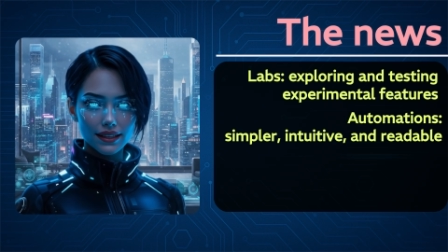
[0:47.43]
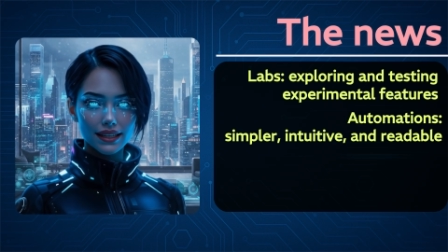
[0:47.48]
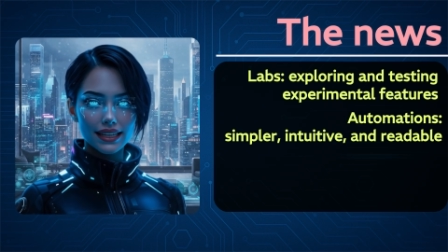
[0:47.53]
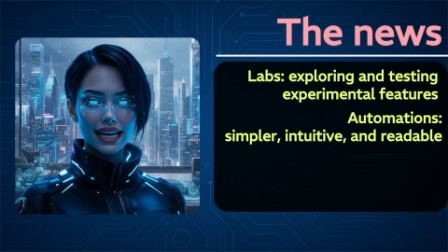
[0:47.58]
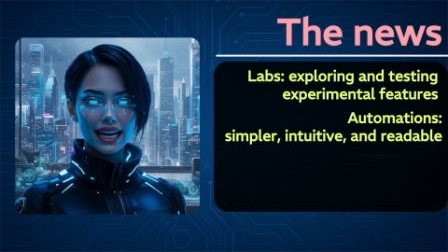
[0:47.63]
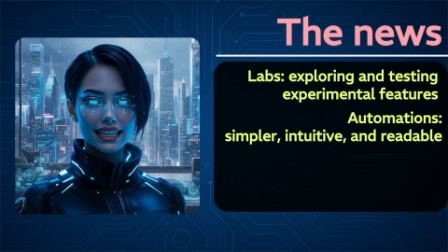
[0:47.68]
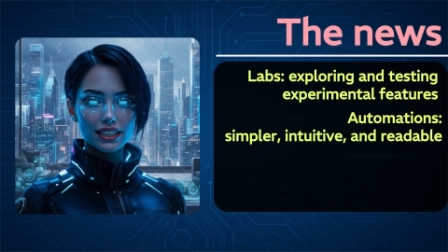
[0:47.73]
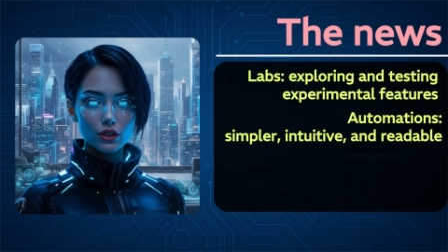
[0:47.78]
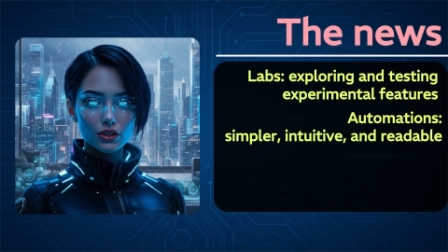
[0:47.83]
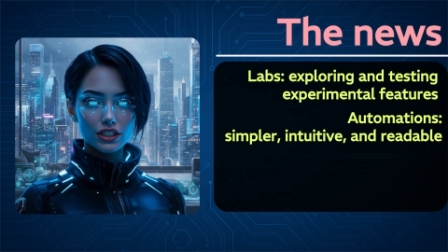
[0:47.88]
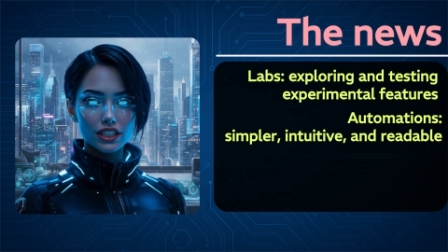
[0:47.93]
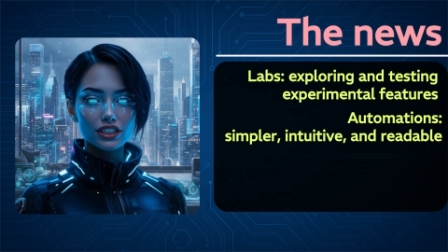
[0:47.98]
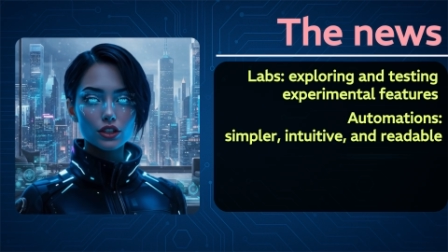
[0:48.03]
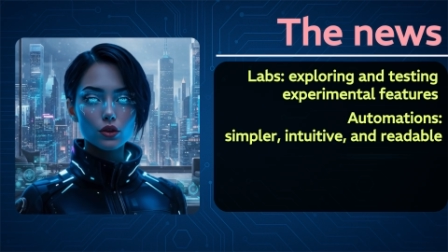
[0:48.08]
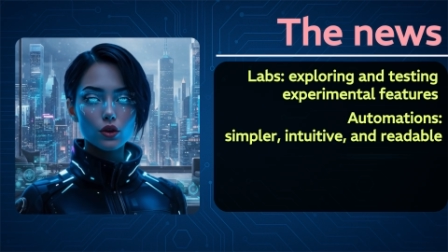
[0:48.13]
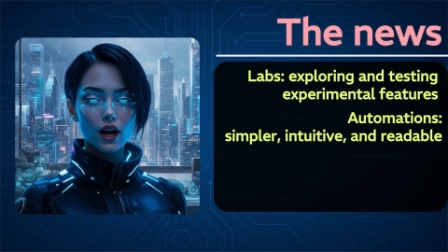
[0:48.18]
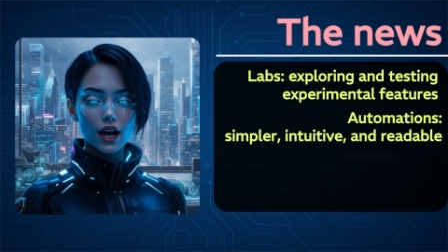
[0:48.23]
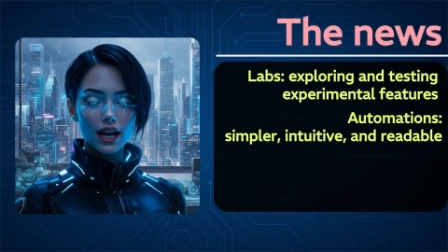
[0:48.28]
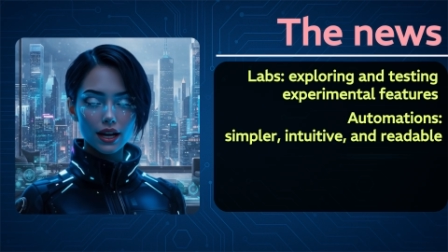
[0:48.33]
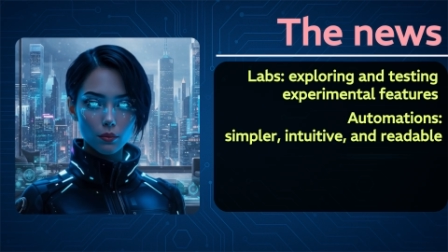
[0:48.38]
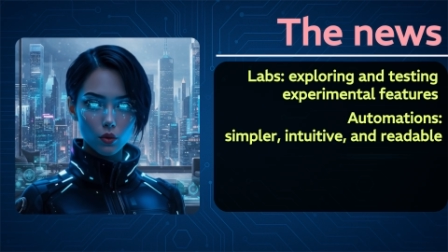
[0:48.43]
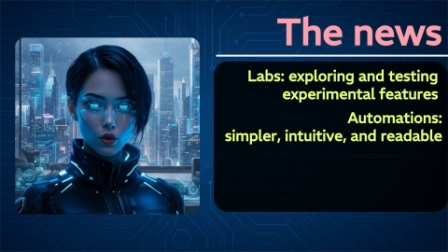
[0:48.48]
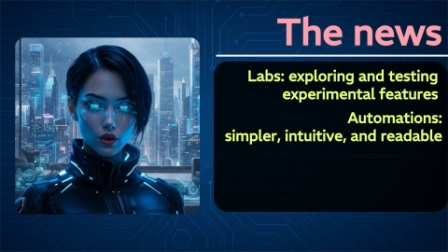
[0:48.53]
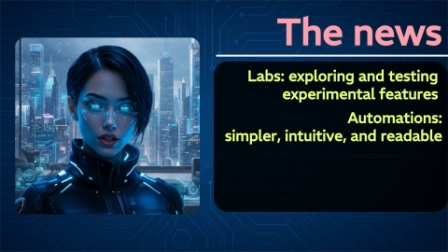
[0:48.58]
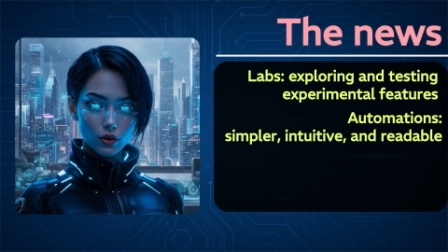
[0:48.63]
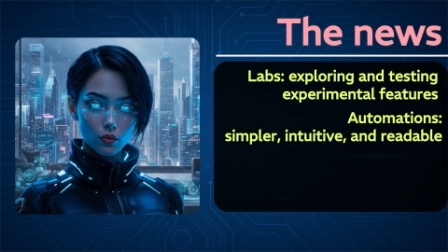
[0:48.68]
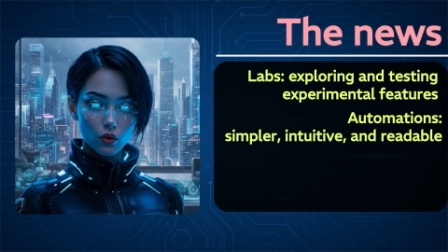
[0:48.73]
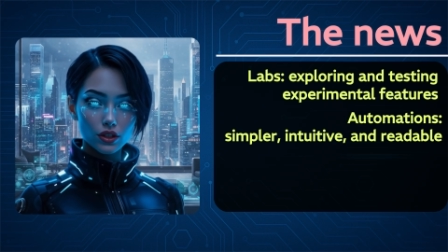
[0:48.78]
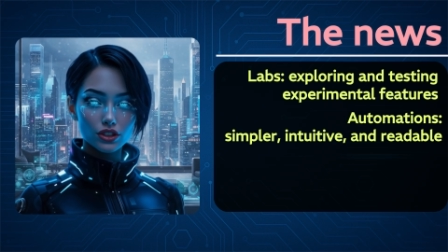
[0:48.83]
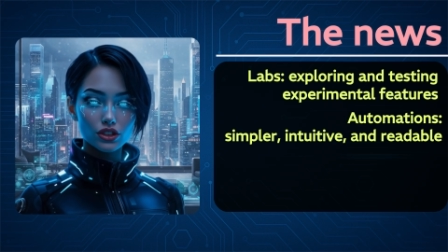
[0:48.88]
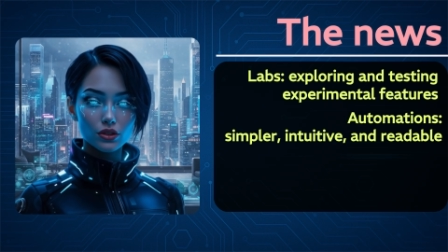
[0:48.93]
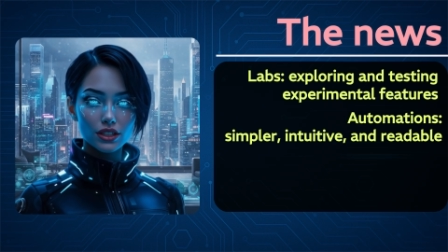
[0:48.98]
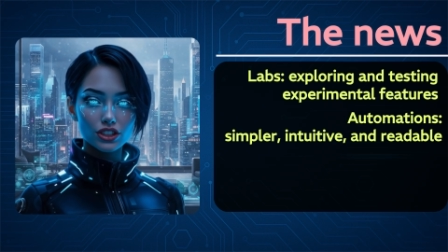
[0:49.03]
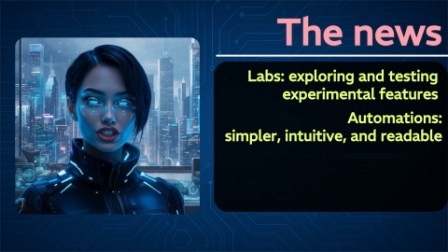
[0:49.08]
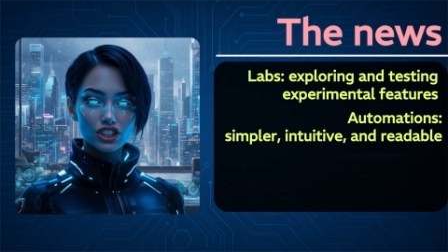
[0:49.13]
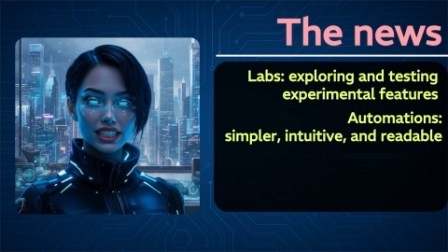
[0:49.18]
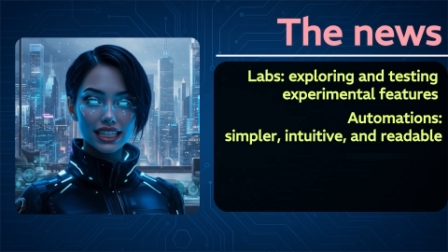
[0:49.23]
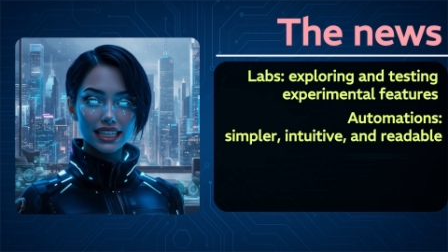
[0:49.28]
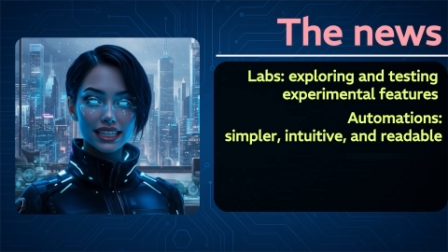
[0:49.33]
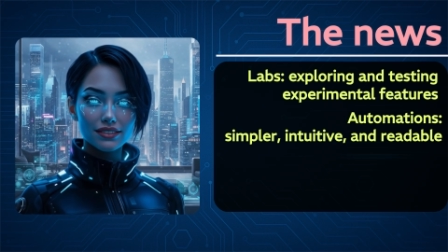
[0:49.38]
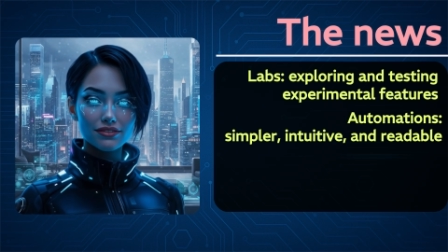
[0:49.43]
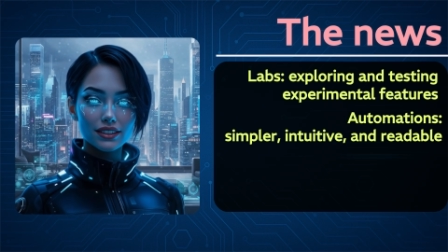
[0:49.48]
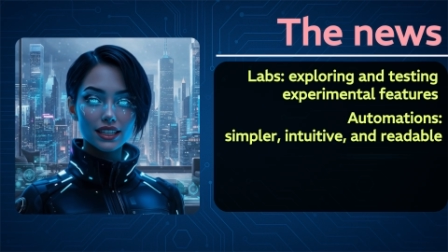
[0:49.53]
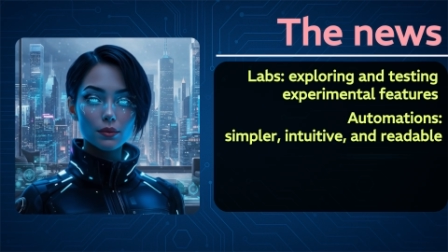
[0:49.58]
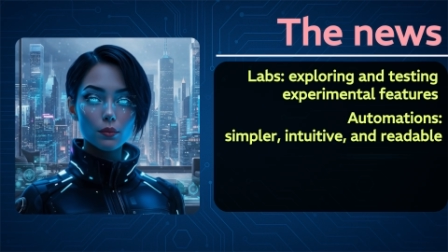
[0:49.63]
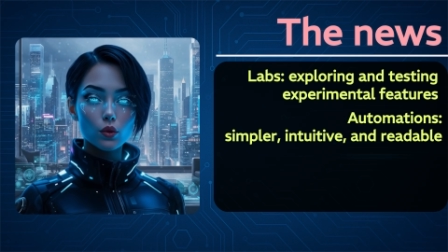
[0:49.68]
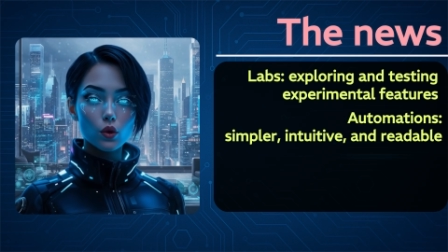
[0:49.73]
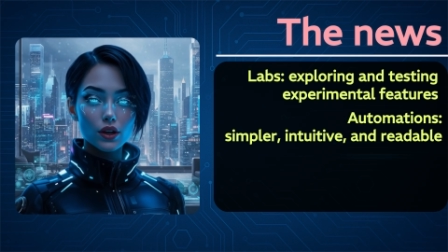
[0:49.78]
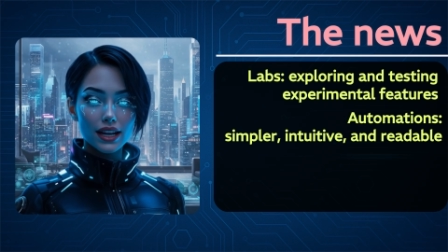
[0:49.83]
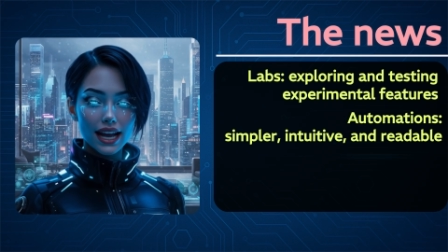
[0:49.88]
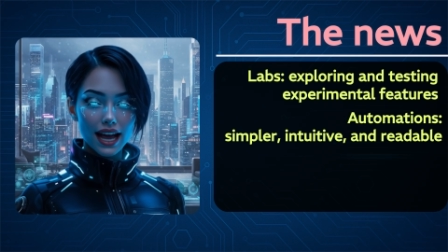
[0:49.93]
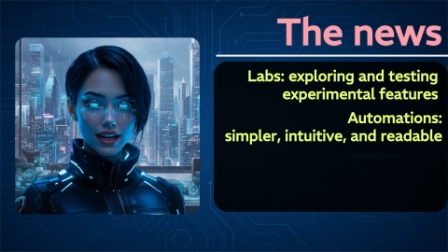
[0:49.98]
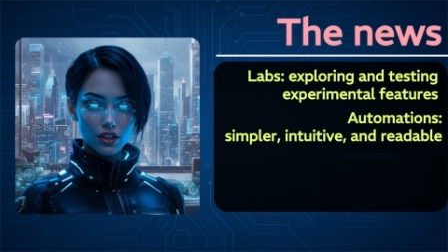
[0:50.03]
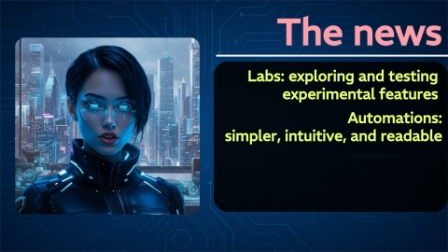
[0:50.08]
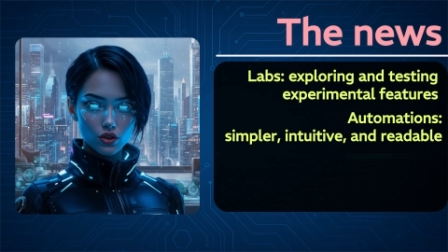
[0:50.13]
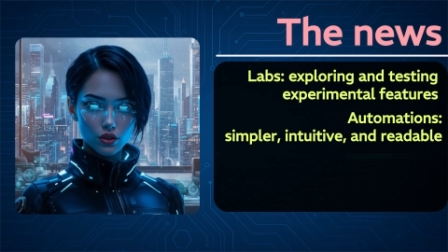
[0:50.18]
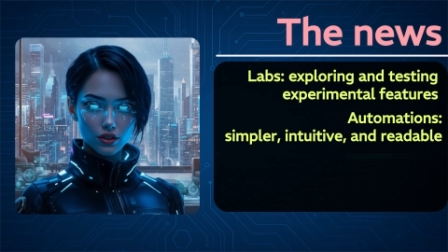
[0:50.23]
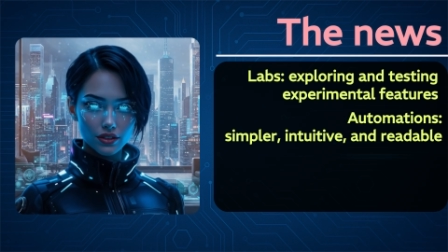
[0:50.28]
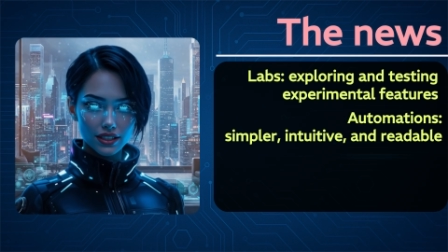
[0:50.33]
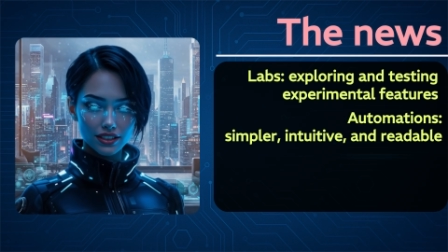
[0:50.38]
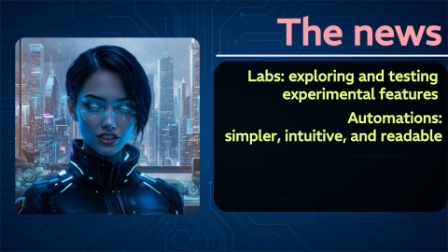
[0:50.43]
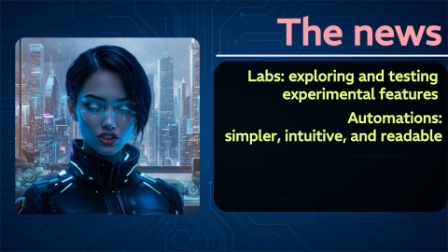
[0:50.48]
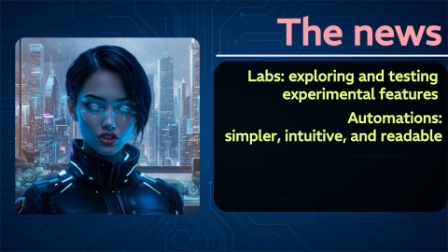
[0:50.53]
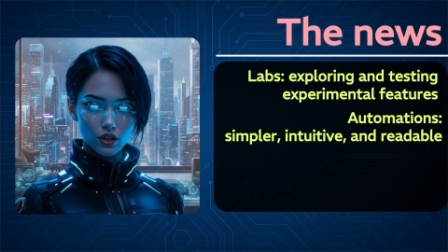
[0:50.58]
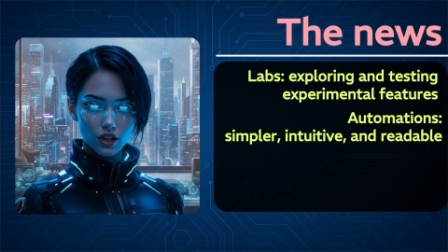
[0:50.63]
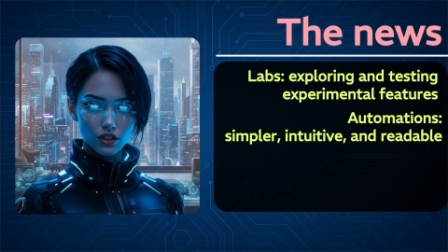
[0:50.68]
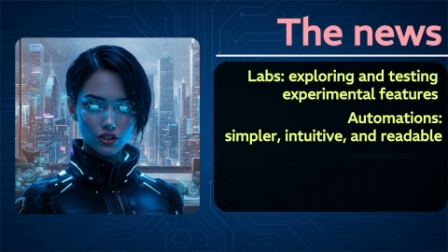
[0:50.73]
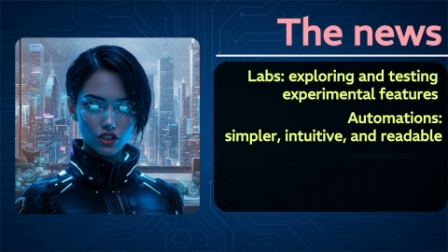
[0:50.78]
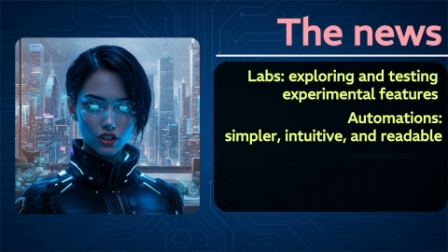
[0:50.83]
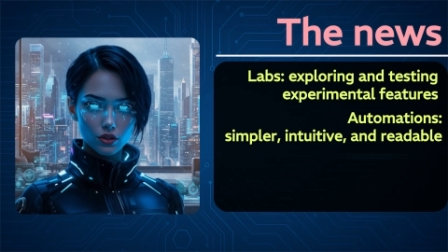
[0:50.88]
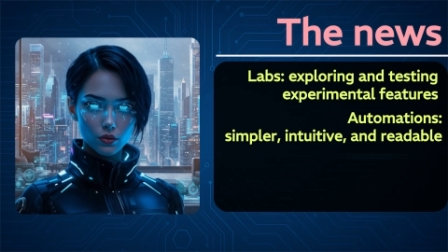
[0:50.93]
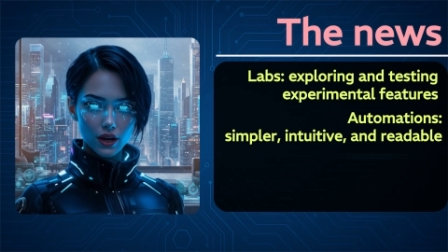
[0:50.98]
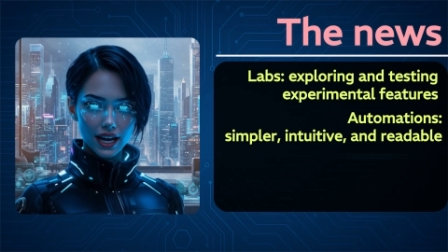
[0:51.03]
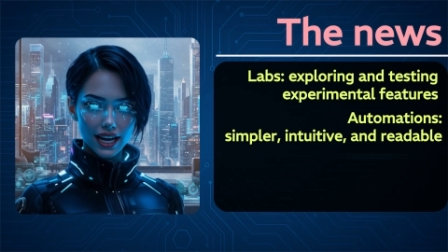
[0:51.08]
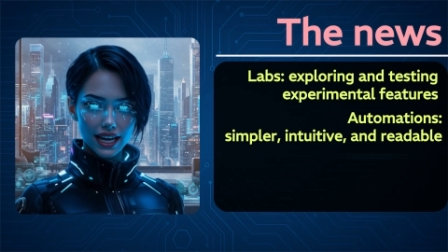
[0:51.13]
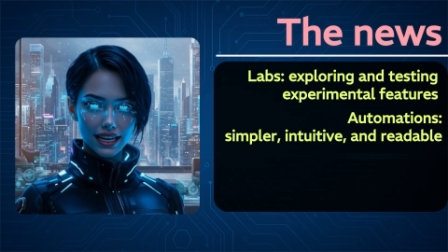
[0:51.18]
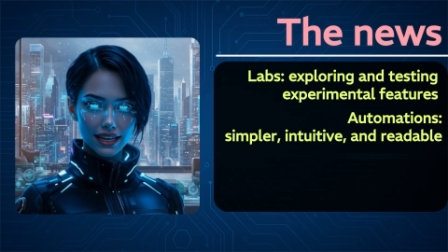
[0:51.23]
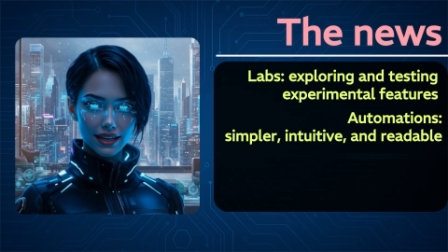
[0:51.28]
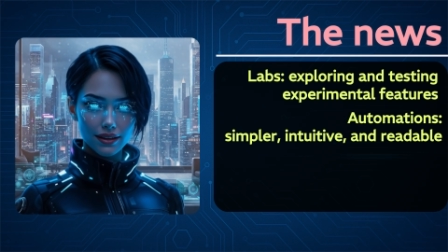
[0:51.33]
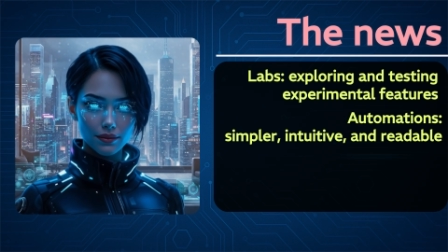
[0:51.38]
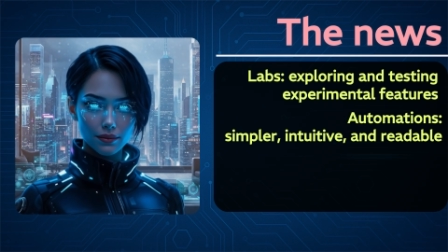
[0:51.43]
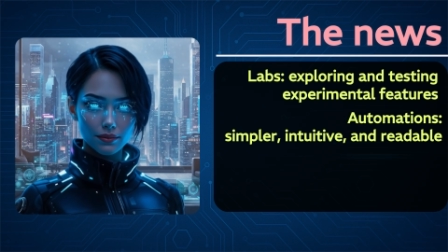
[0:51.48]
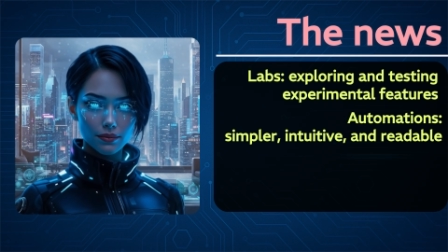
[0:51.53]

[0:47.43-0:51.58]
let you describe what you want to achieve in a more natural and structured way.